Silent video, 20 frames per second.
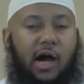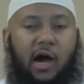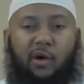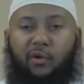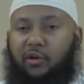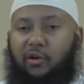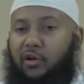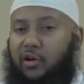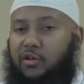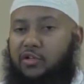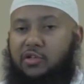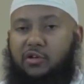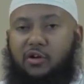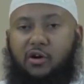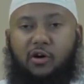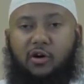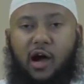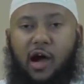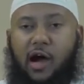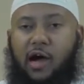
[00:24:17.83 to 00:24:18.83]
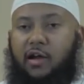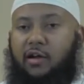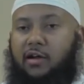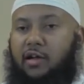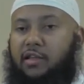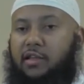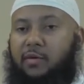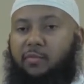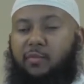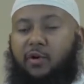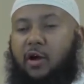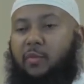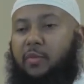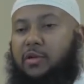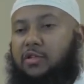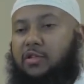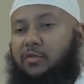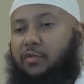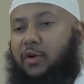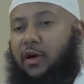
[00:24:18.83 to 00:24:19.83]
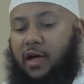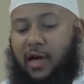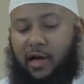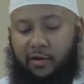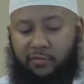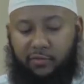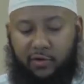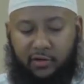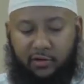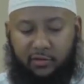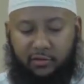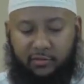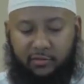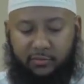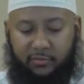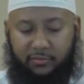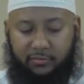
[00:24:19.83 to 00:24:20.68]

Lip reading: I will not go under the promise of a kafir.